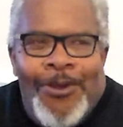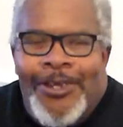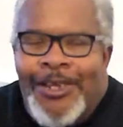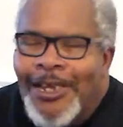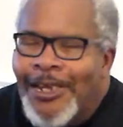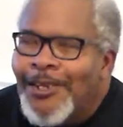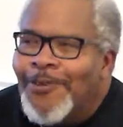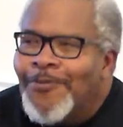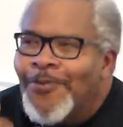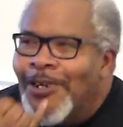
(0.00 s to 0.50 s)

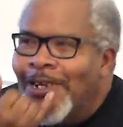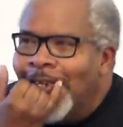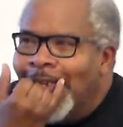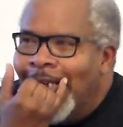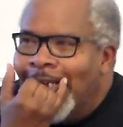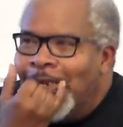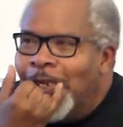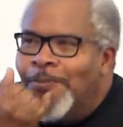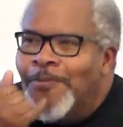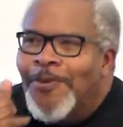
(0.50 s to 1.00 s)
Okay, well,
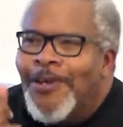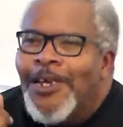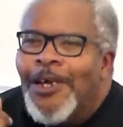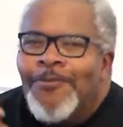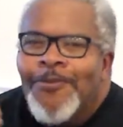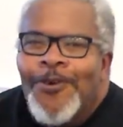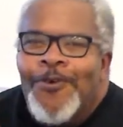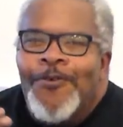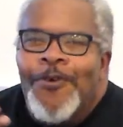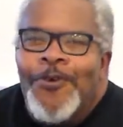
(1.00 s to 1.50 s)
like you
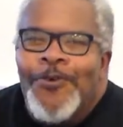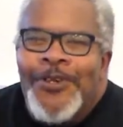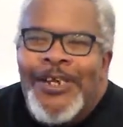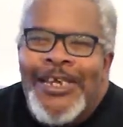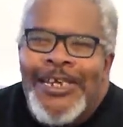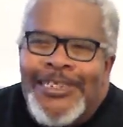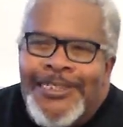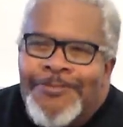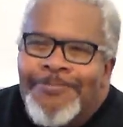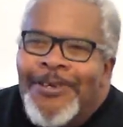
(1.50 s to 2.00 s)
become a
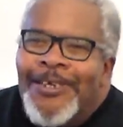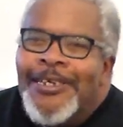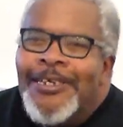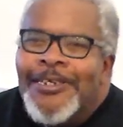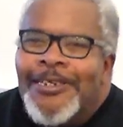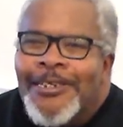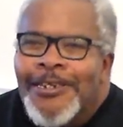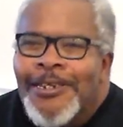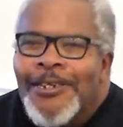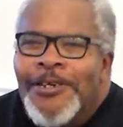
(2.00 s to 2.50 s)
grown-ass
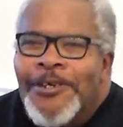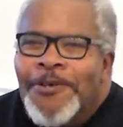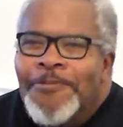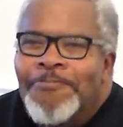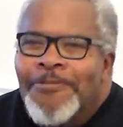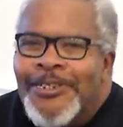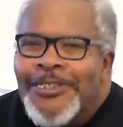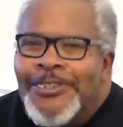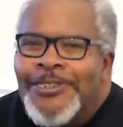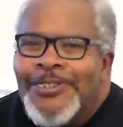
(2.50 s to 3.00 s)
man,
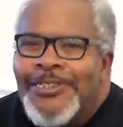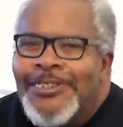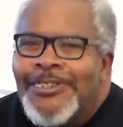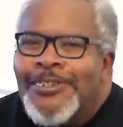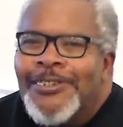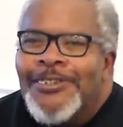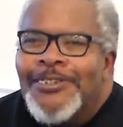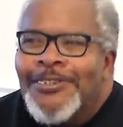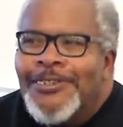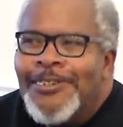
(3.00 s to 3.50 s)
but you
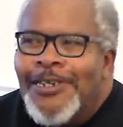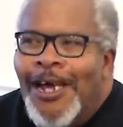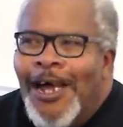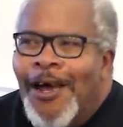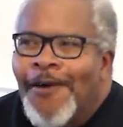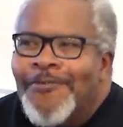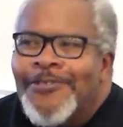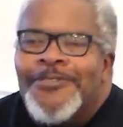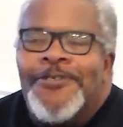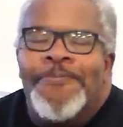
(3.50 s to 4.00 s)
still,
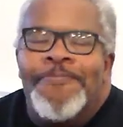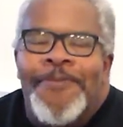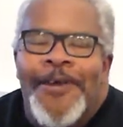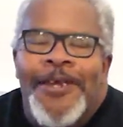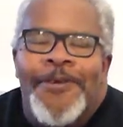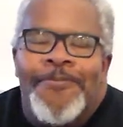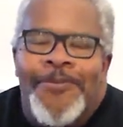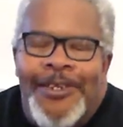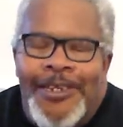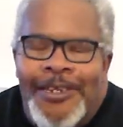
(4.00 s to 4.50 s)
I was the
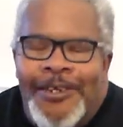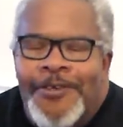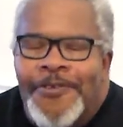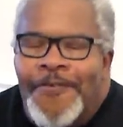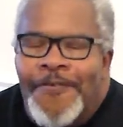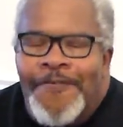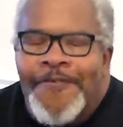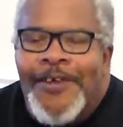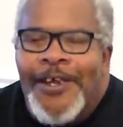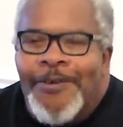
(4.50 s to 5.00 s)
baby of
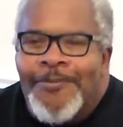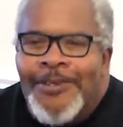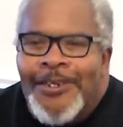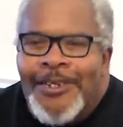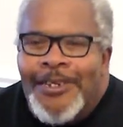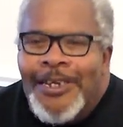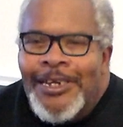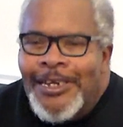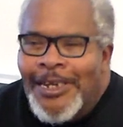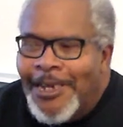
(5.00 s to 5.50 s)
the
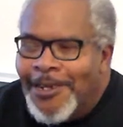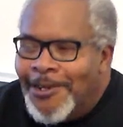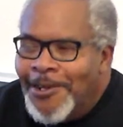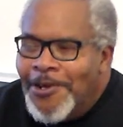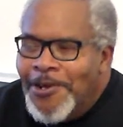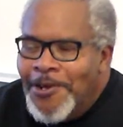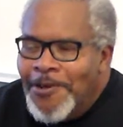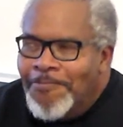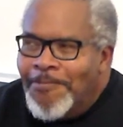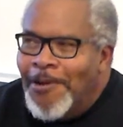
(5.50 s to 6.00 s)
family,
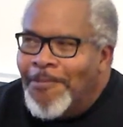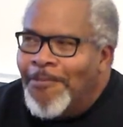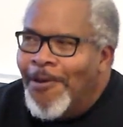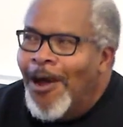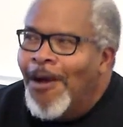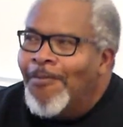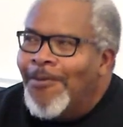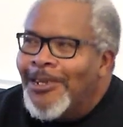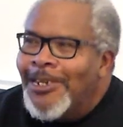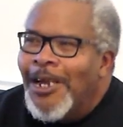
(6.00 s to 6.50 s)
and my
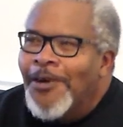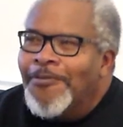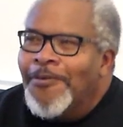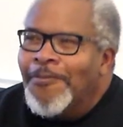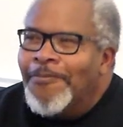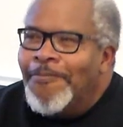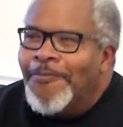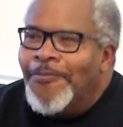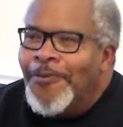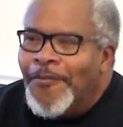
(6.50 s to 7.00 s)
mom and I
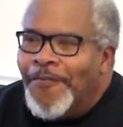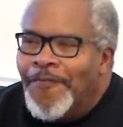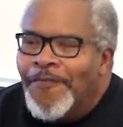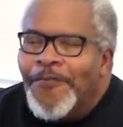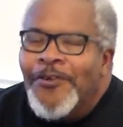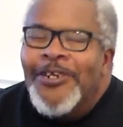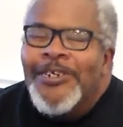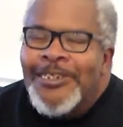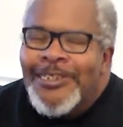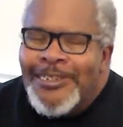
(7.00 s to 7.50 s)
were
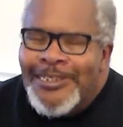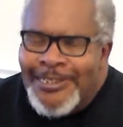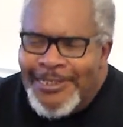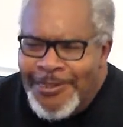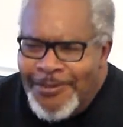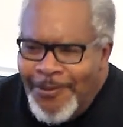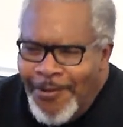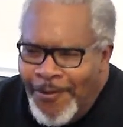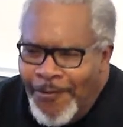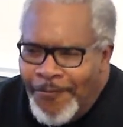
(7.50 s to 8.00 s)

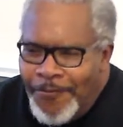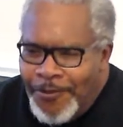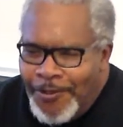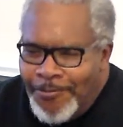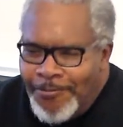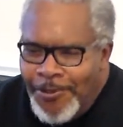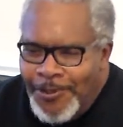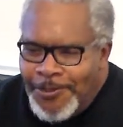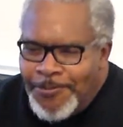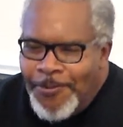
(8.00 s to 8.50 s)
friends for
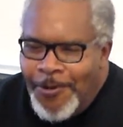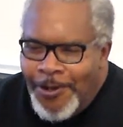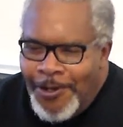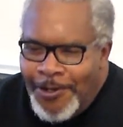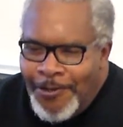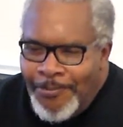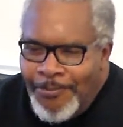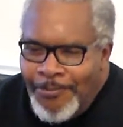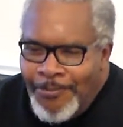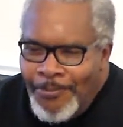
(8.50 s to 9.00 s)
the most
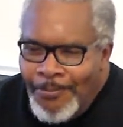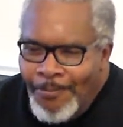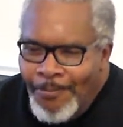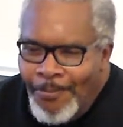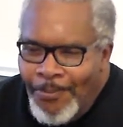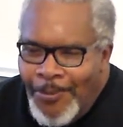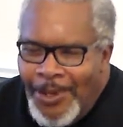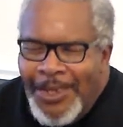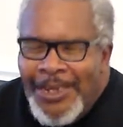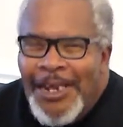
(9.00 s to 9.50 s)
part,
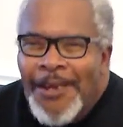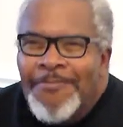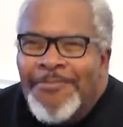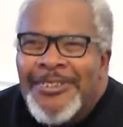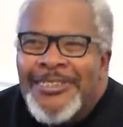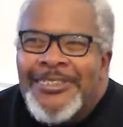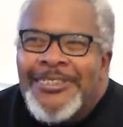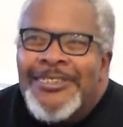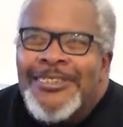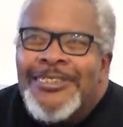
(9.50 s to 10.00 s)
and I
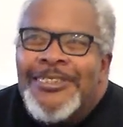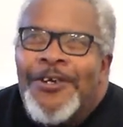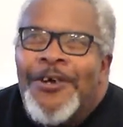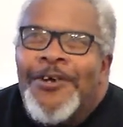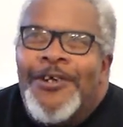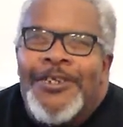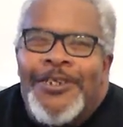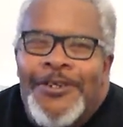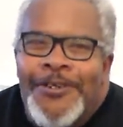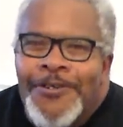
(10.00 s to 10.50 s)
miss just
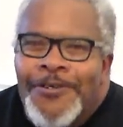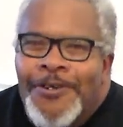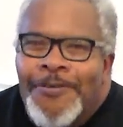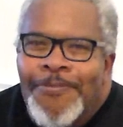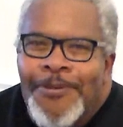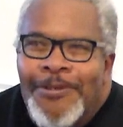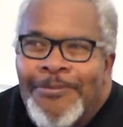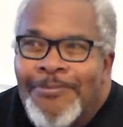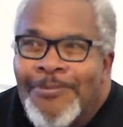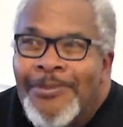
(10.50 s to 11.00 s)
talking to her
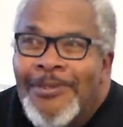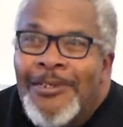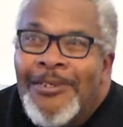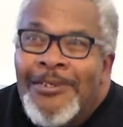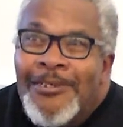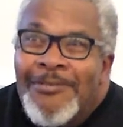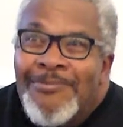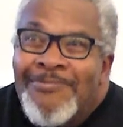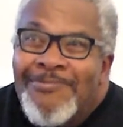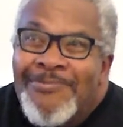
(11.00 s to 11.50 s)
about
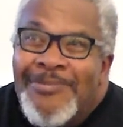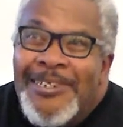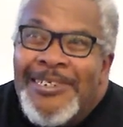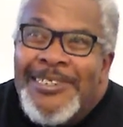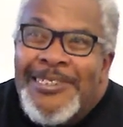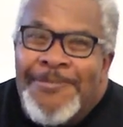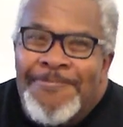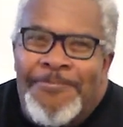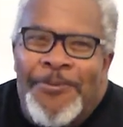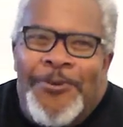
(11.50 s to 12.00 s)

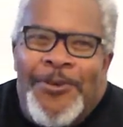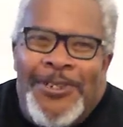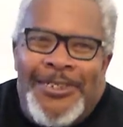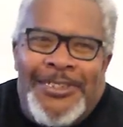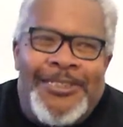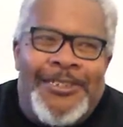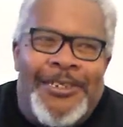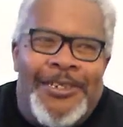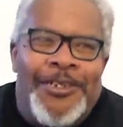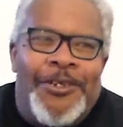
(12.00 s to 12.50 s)
like
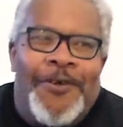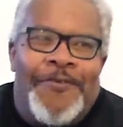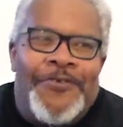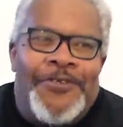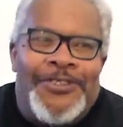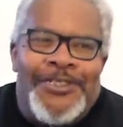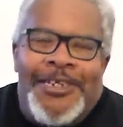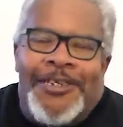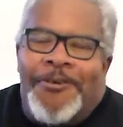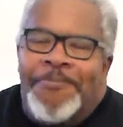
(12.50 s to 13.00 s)
sports. You know,
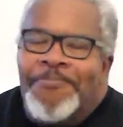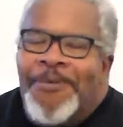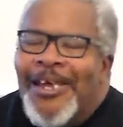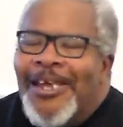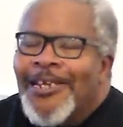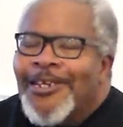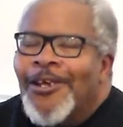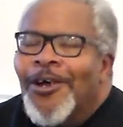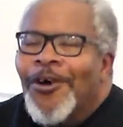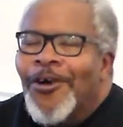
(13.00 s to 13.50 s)
if there's like a
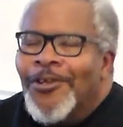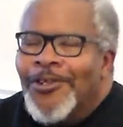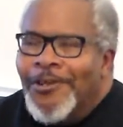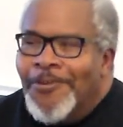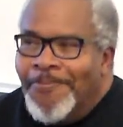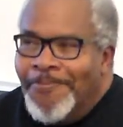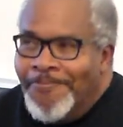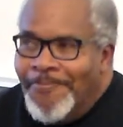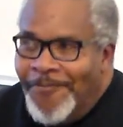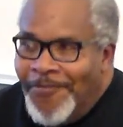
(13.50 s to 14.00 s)
bad
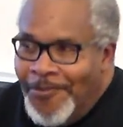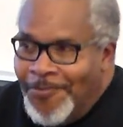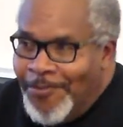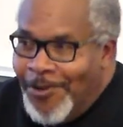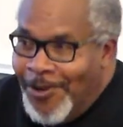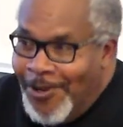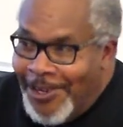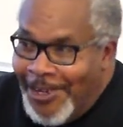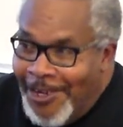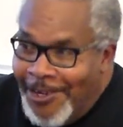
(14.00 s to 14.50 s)
call of
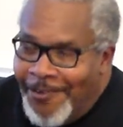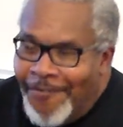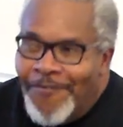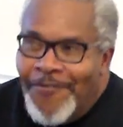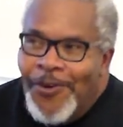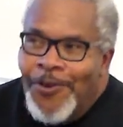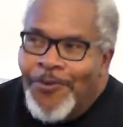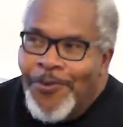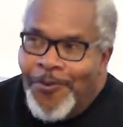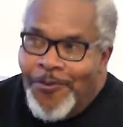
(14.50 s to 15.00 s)
football game, the
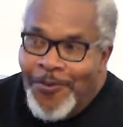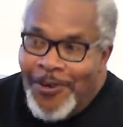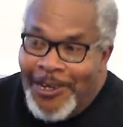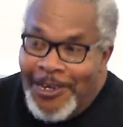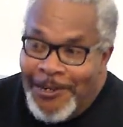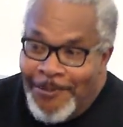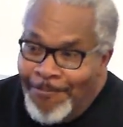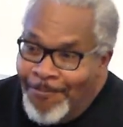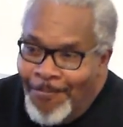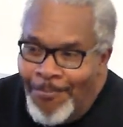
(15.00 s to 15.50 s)
phone would
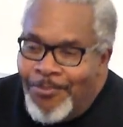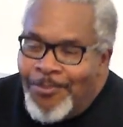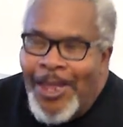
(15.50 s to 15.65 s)
ring.